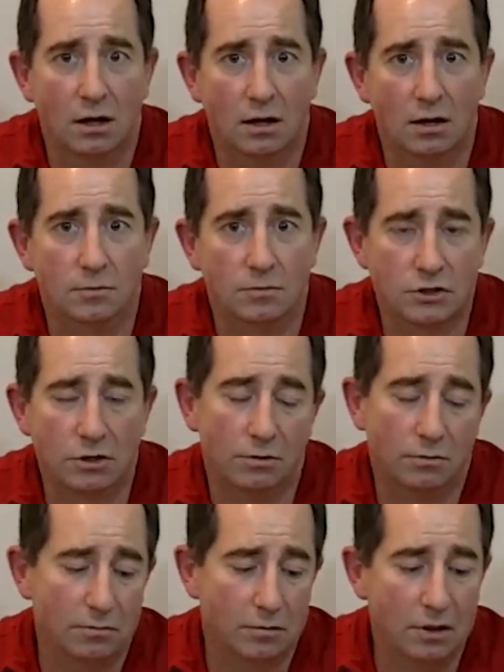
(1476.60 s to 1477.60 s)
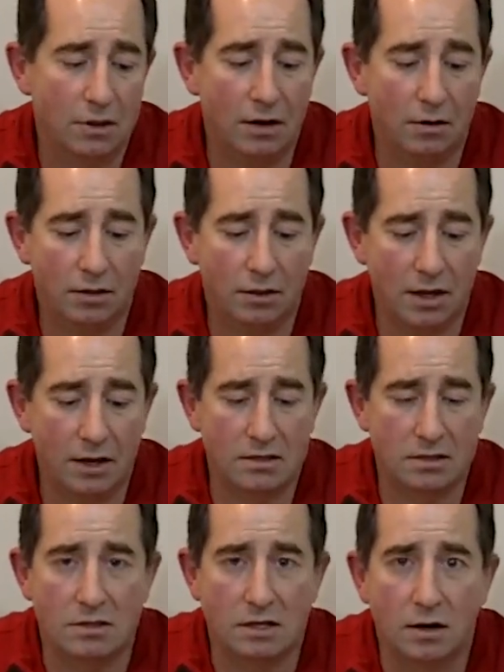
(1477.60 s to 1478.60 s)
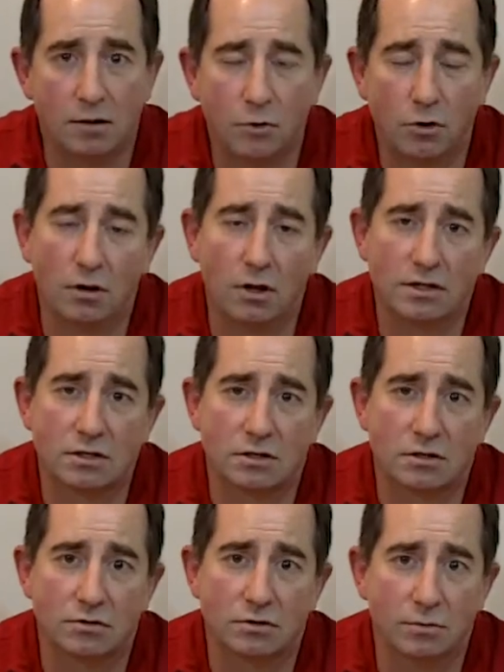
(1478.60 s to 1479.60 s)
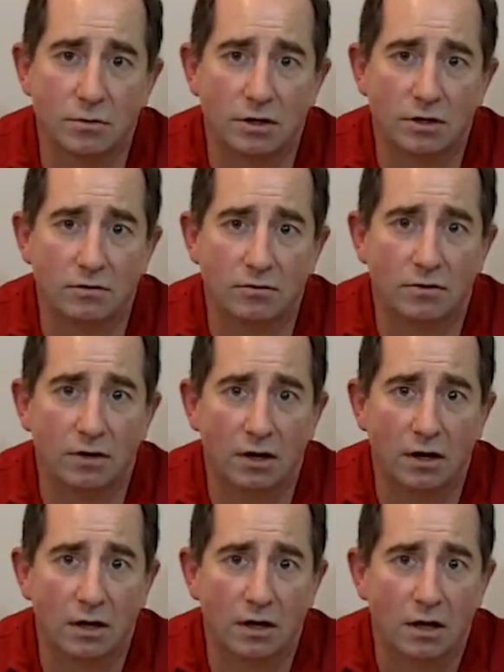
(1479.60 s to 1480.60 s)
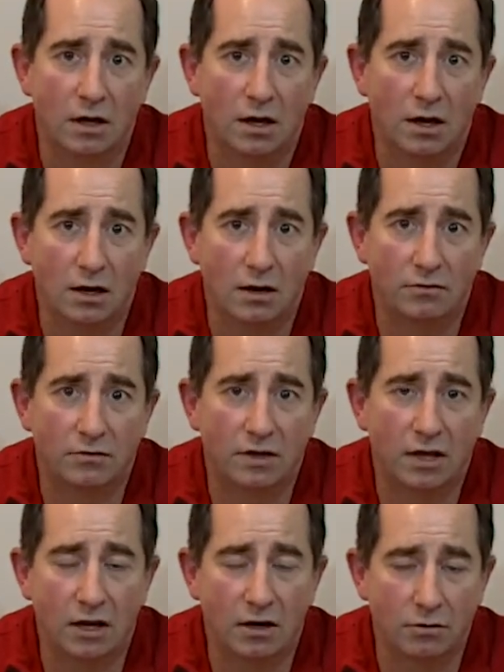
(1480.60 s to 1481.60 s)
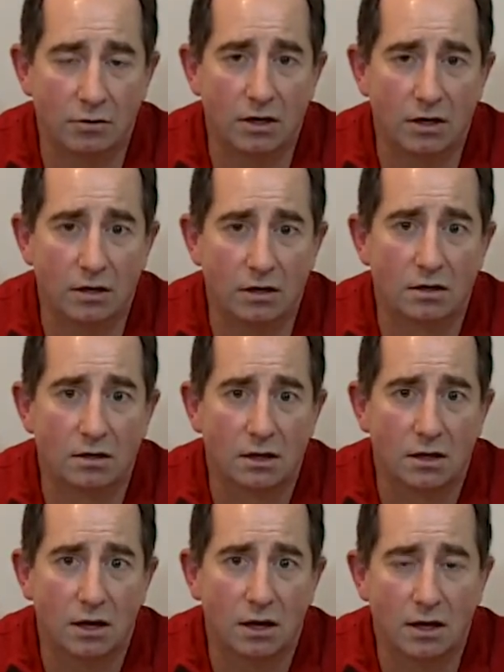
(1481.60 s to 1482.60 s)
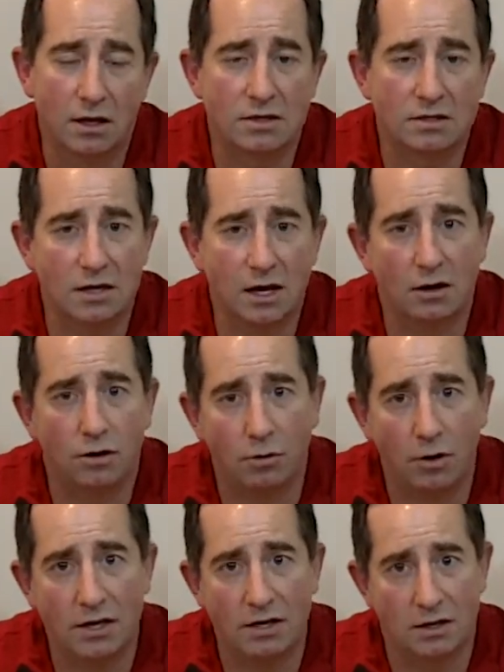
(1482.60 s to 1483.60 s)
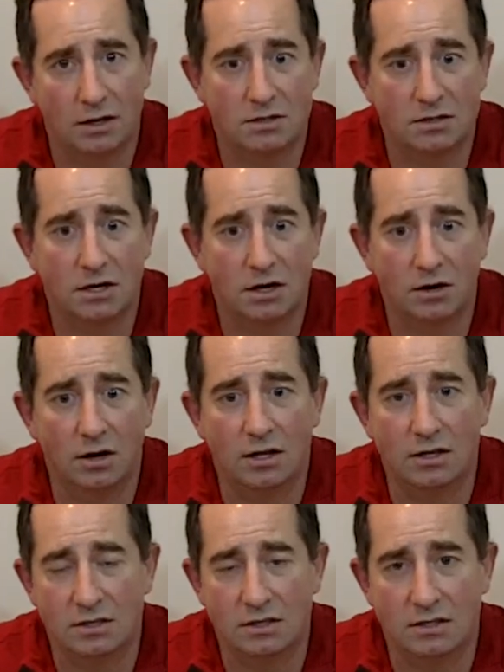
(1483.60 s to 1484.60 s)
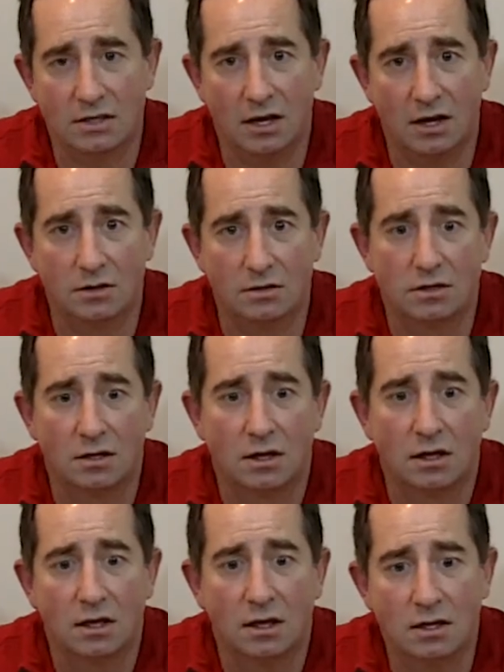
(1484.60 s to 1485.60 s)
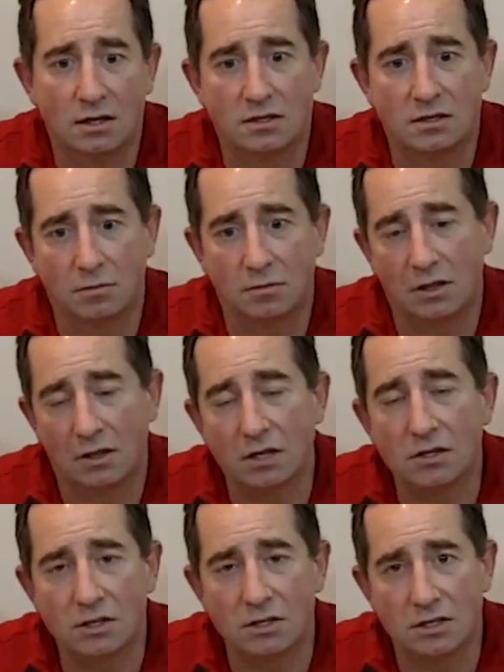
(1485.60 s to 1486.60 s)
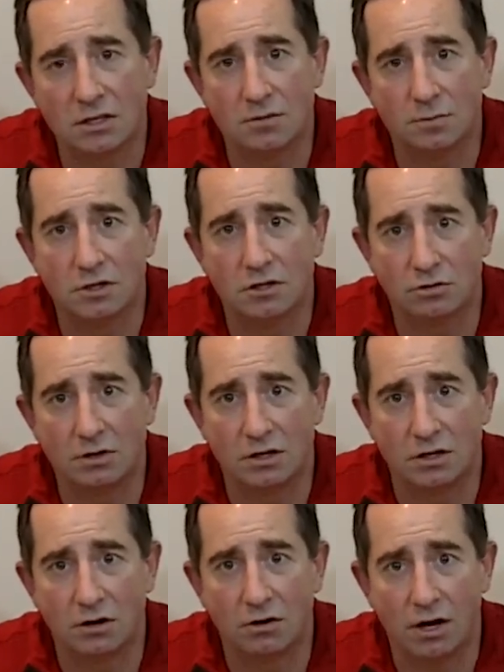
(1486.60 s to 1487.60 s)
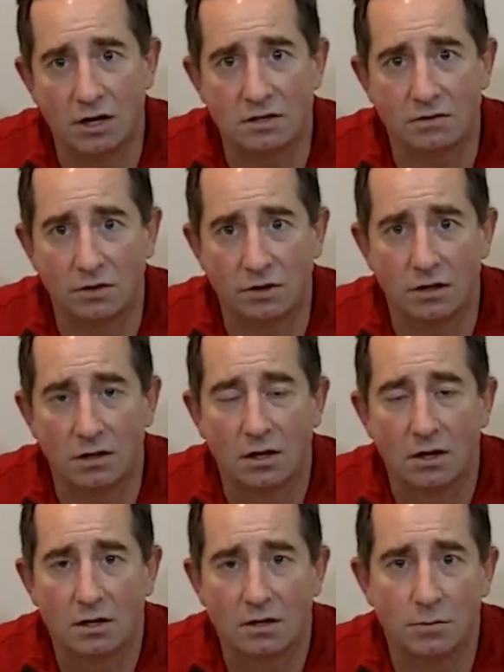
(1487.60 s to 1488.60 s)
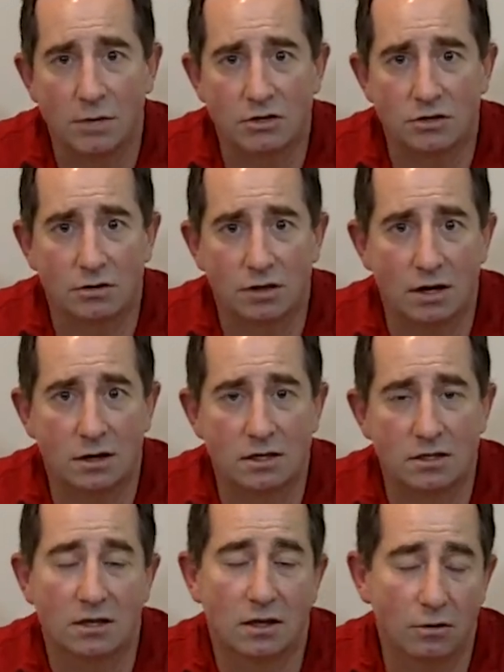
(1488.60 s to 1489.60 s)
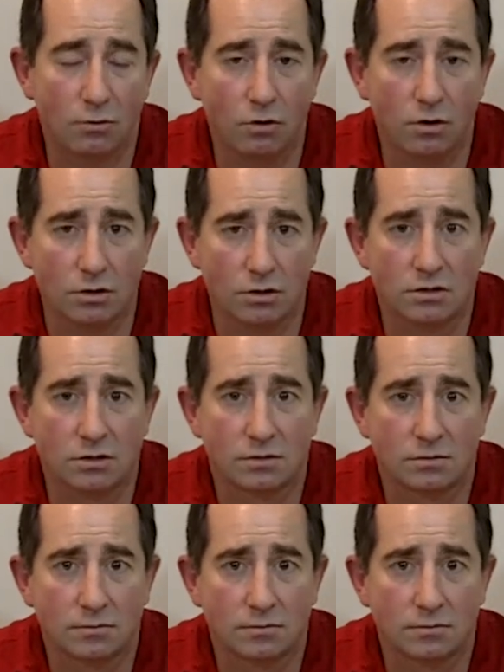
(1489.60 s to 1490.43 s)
Um, so that, that is uh, more or less the treatment of, uh, of gangrene uh, is not quite as scary as it sounds. It is something that just needs to be treated aggressively to make sure that it doesn't get worse.